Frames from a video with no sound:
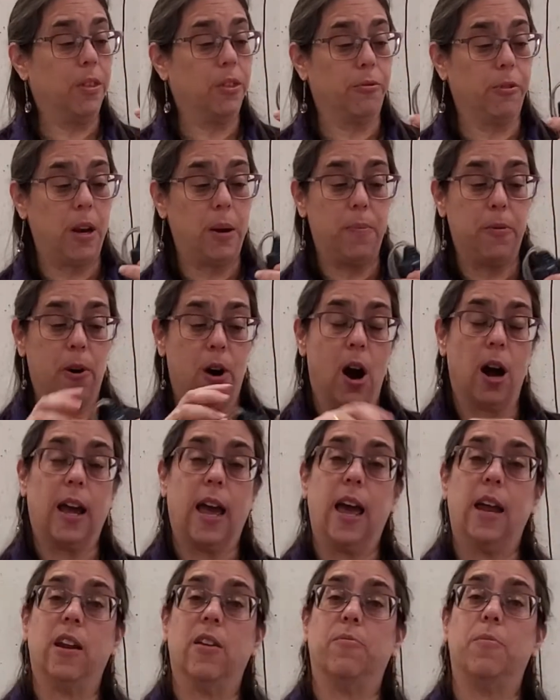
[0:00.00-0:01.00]

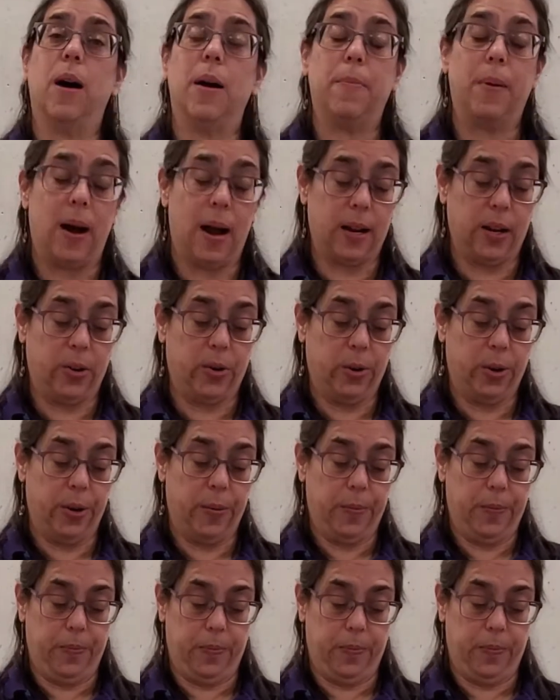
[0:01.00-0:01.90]
three-prong end of my body cord.